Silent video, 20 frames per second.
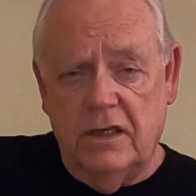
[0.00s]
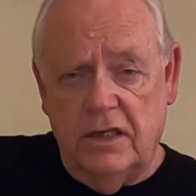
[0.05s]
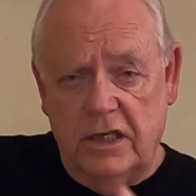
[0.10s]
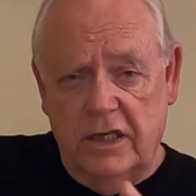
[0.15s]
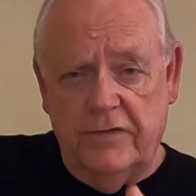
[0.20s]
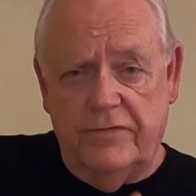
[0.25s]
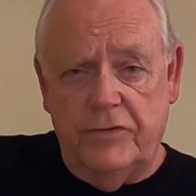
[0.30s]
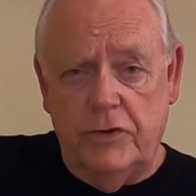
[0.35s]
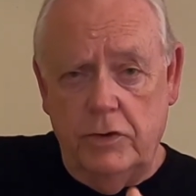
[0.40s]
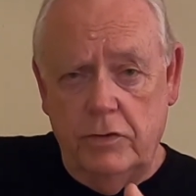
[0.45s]

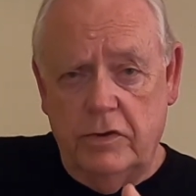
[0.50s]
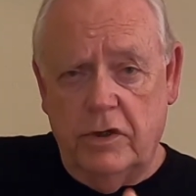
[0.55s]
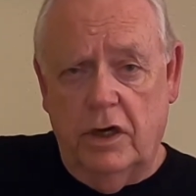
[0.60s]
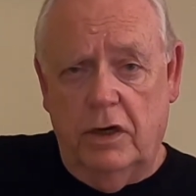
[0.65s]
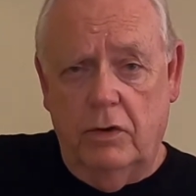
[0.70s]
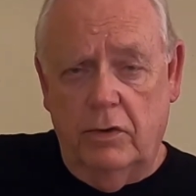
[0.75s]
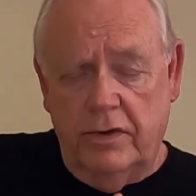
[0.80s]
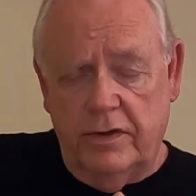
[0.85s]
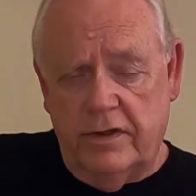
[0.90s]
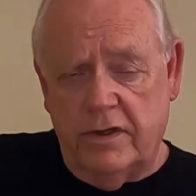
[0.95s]
If you
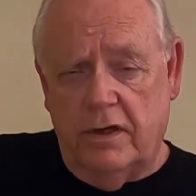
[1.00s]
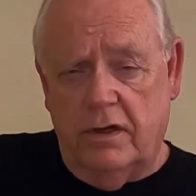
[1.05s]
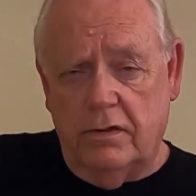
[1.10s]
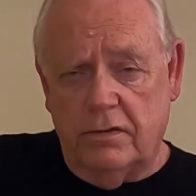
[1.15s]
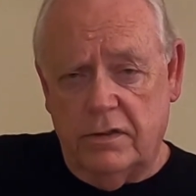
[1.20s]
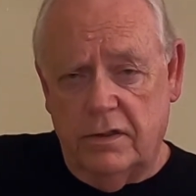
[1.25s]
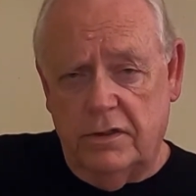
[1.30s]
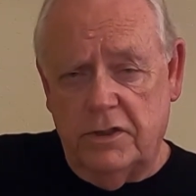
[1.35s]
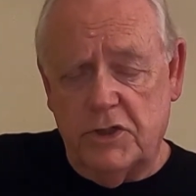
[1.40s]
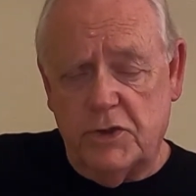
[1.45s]
go and
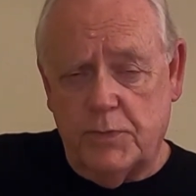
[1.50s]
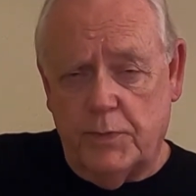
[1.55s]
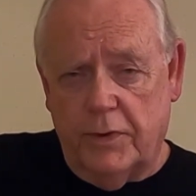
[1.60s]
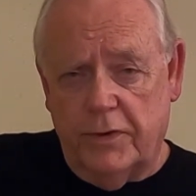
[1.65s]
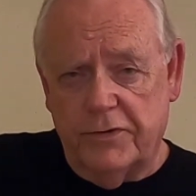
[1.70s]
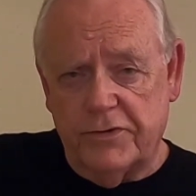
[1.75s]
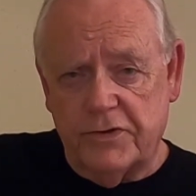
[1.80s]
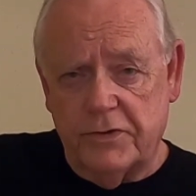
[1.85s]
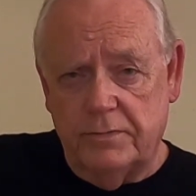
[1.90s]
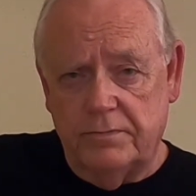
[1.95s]
talk to this
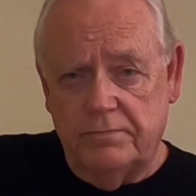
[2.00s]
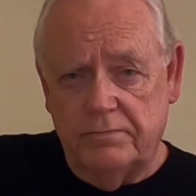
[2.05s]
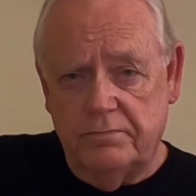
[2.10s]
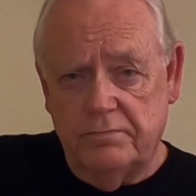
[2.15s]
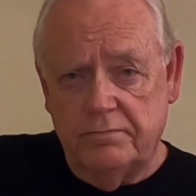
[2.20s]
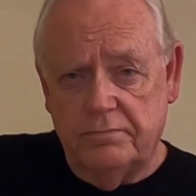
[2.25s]
person